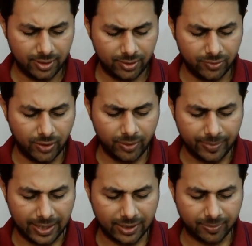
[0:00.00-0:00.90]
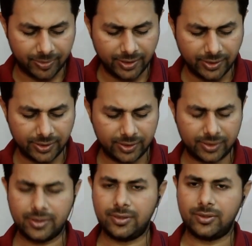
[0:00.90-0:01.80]
You want part difference,
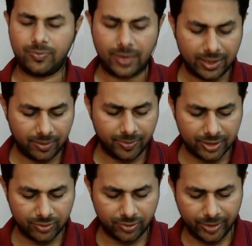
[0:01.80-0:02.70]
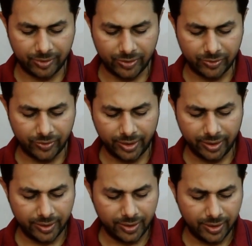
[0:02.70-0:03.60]
so part difference would be equal to what?
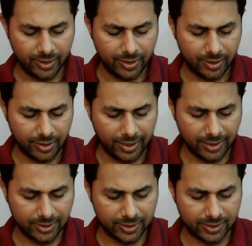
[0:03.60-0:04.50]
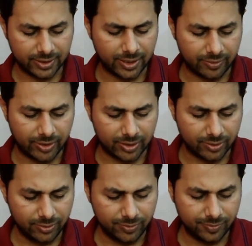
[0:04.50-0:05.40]
X is equal
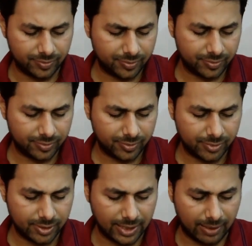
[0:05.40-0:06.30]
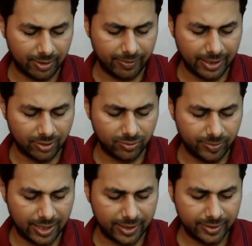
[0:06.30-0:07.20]
to lambda by 2
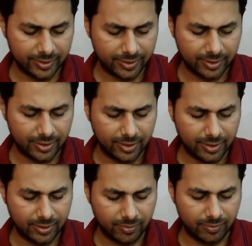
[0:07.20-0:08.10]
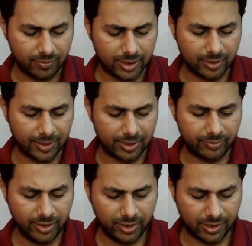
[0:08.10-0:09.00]
pi multiplied
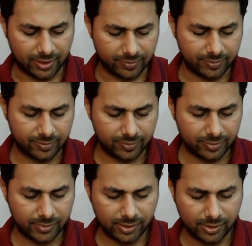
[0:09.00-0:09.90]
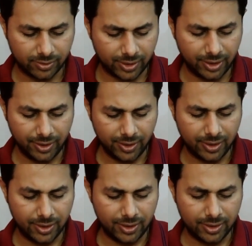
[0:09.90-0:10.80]
with theta, okay.
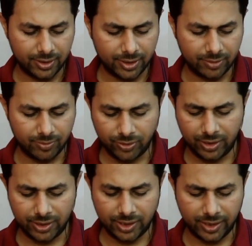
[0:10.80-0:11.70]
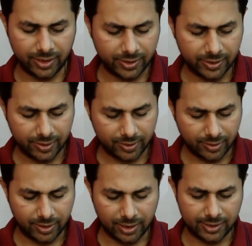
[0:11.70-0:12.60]
Just move these things
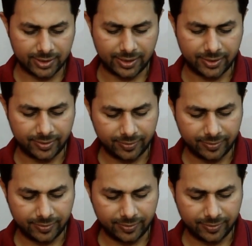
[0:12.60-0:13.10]
on other side.